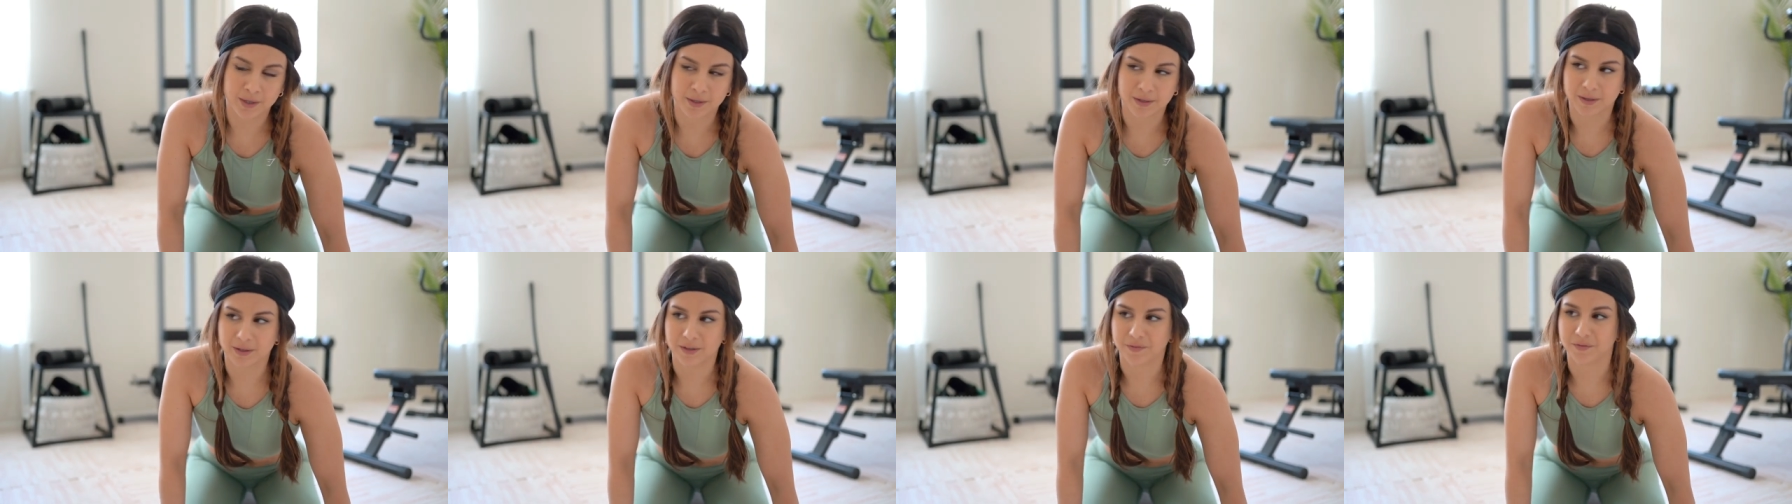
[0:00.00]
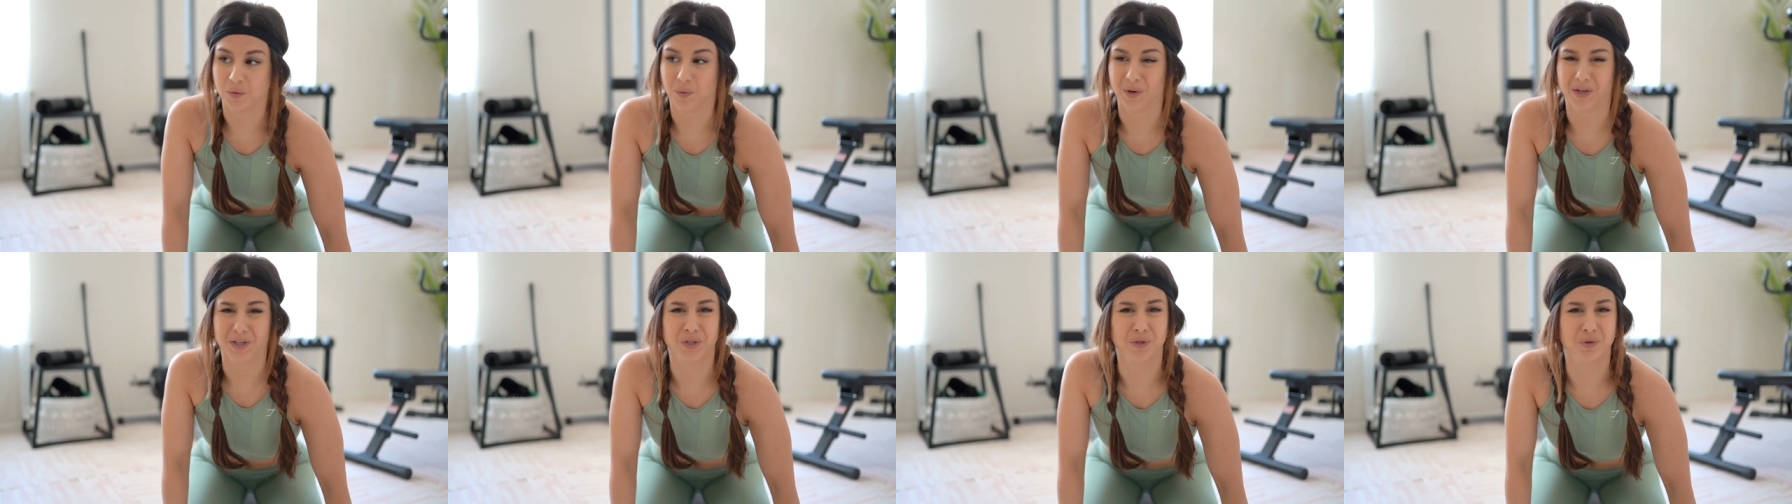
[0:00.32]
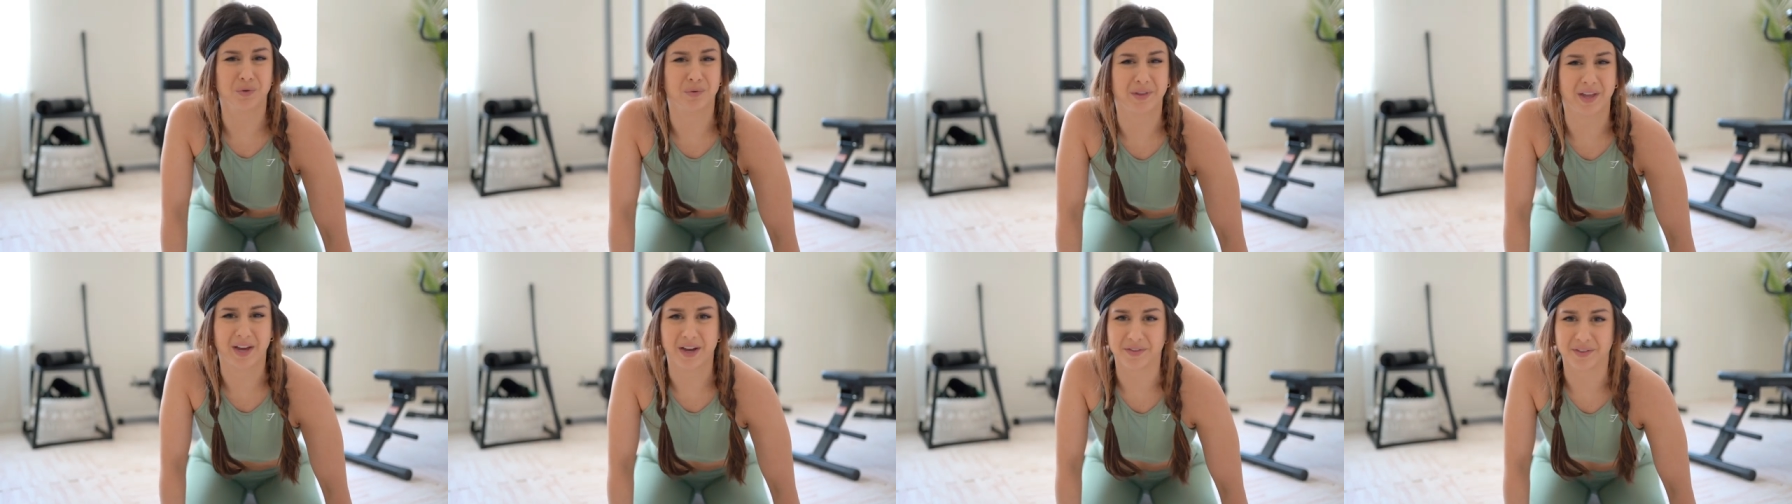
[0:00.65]
If you wanna
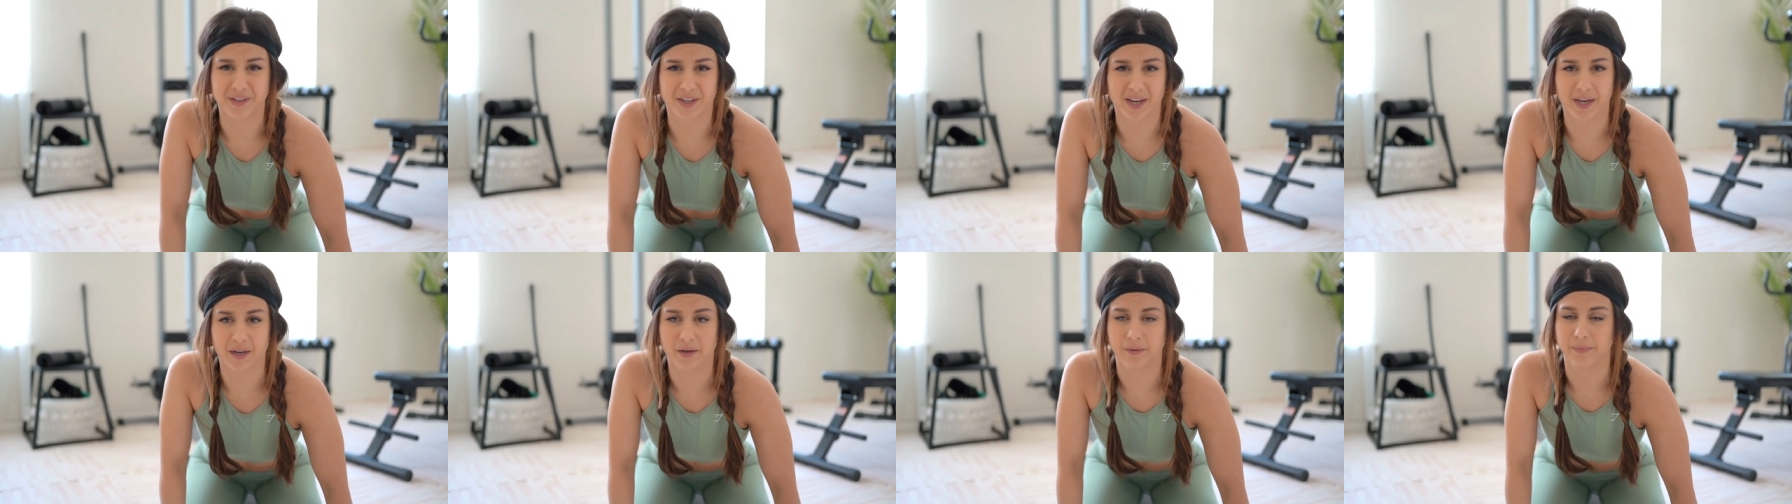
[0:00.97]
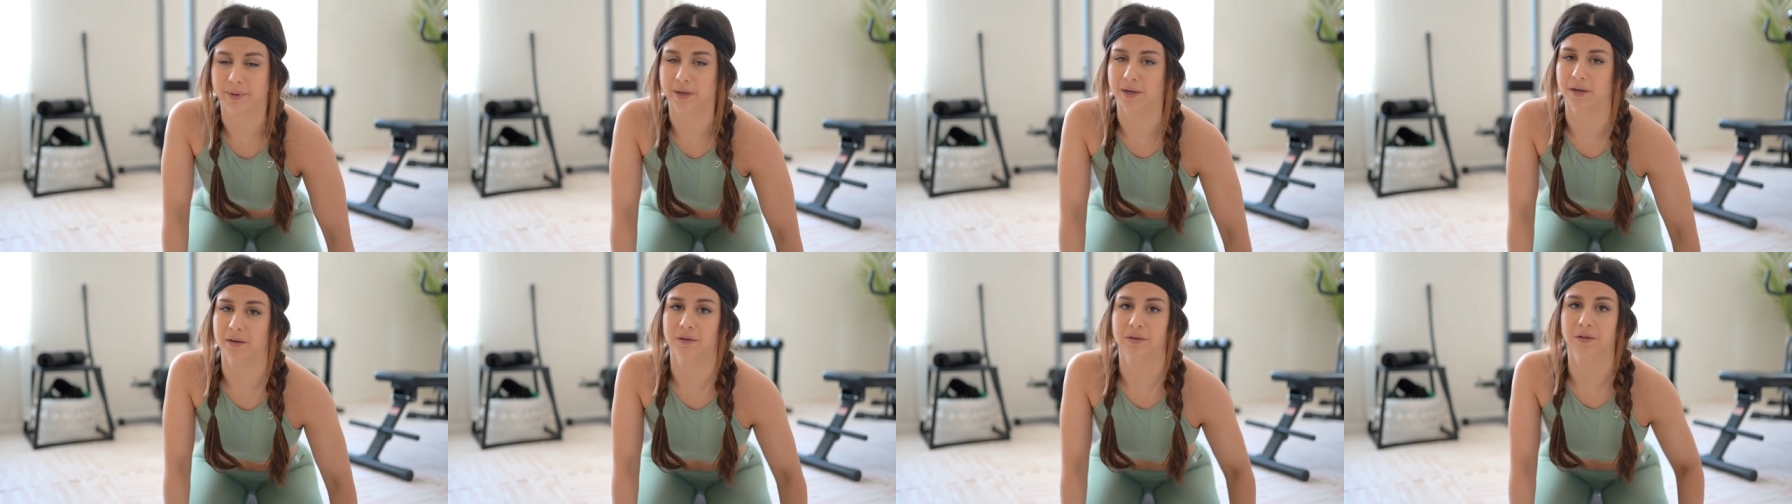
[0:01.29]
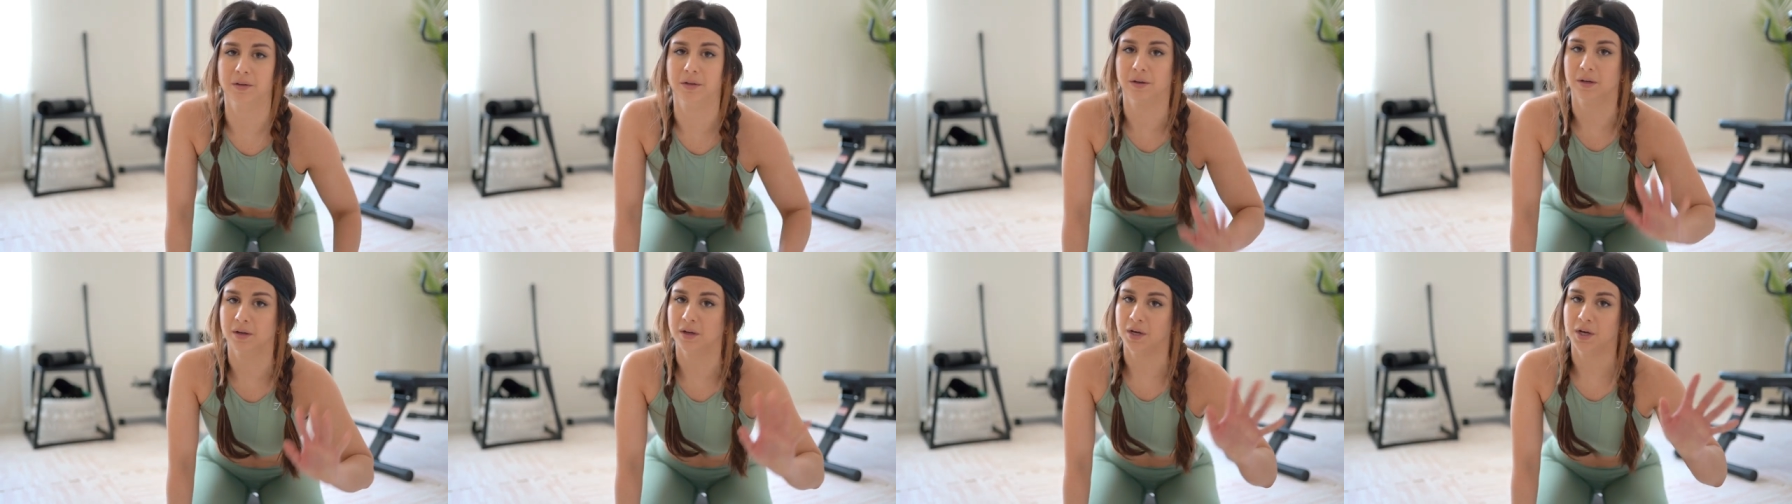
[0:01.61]
do it without the kettlebell,
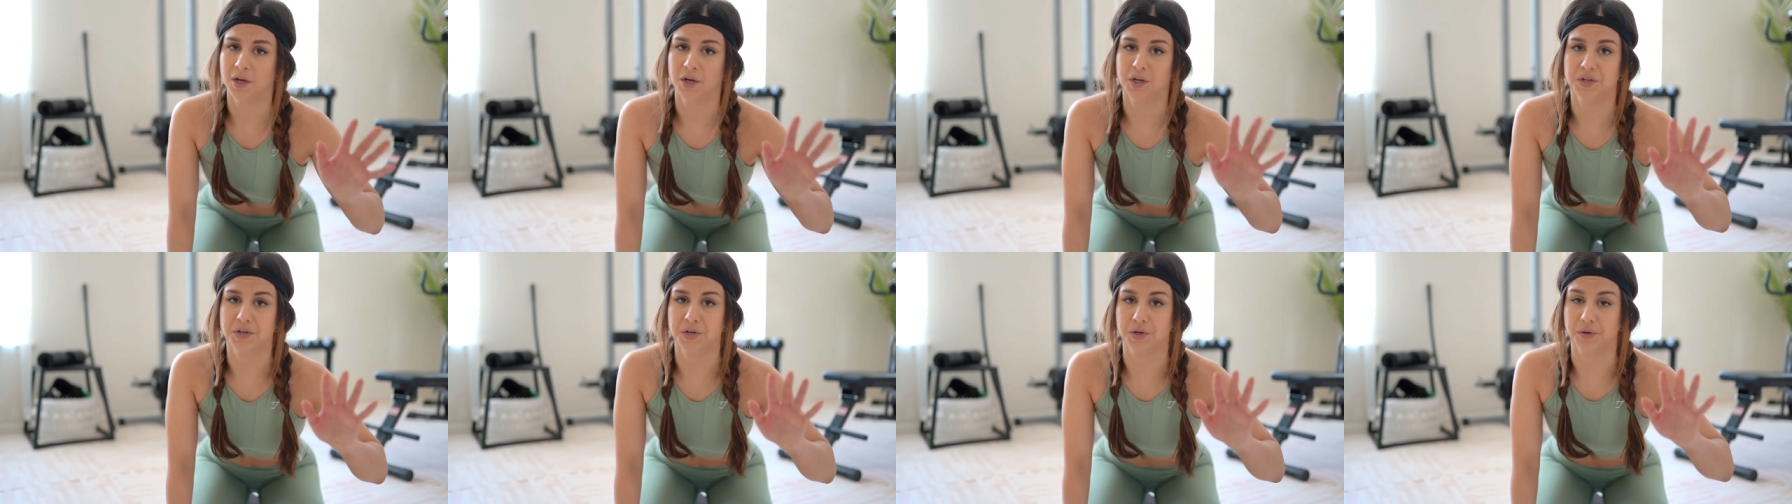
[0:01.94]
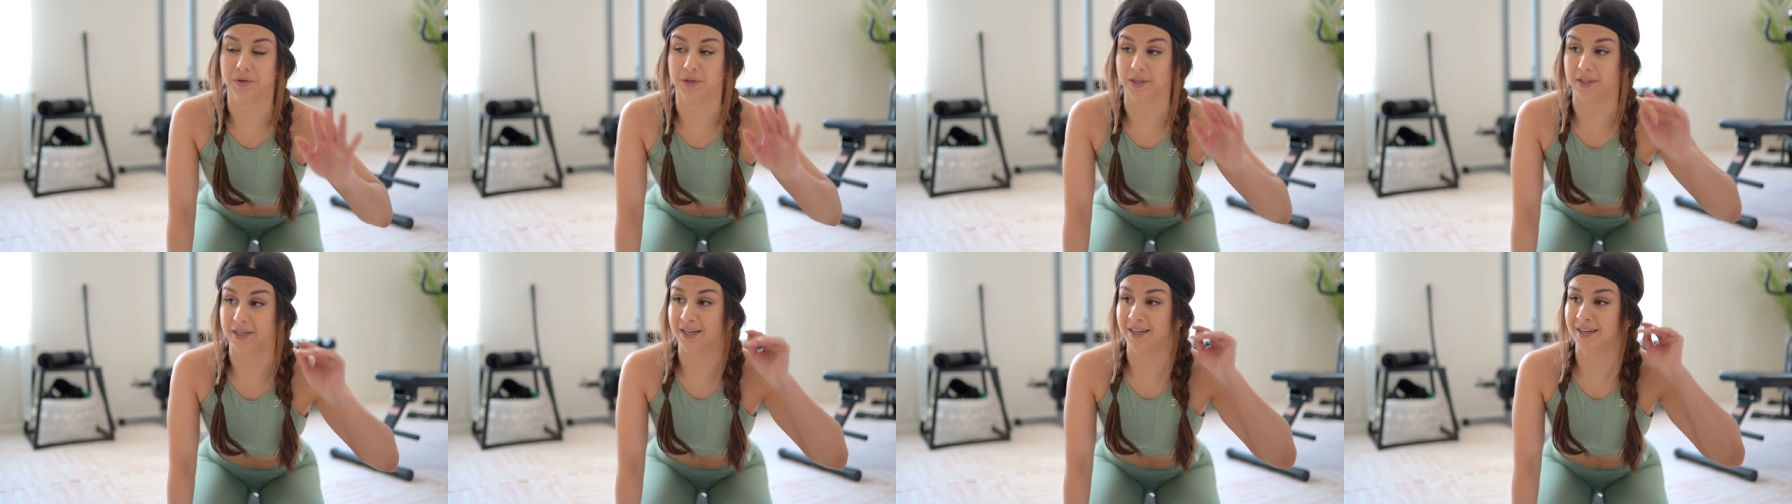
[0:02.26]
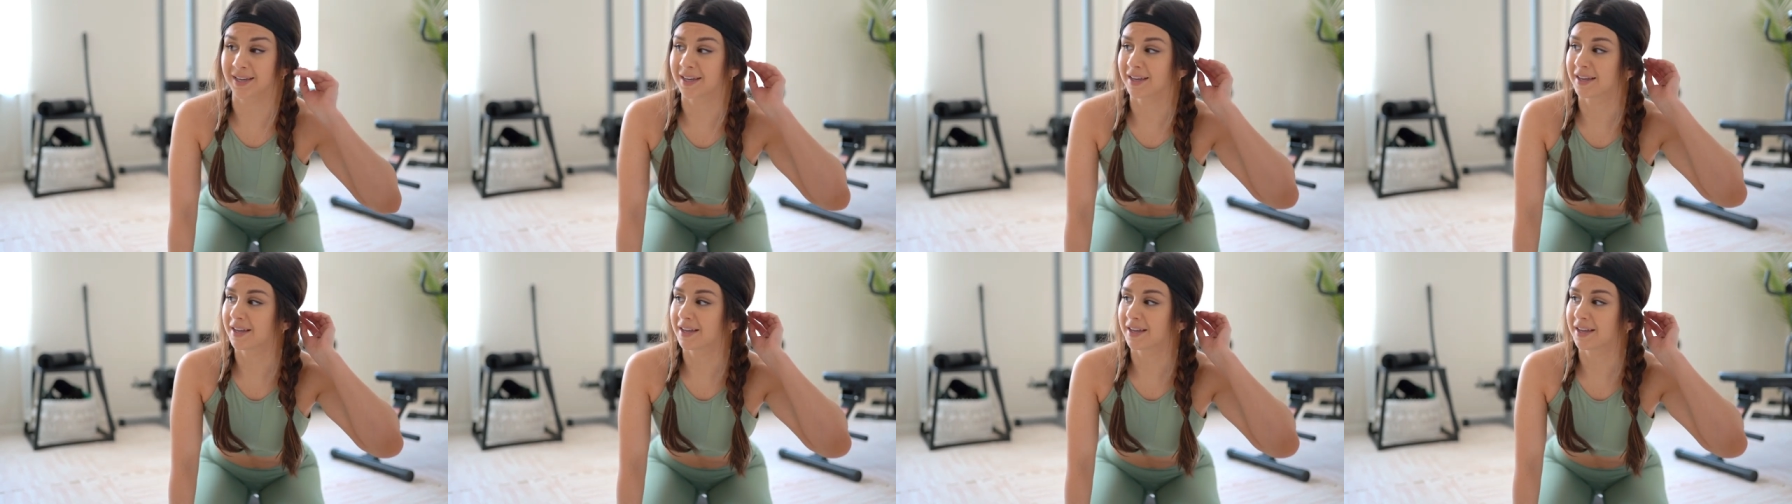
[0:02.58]
totally.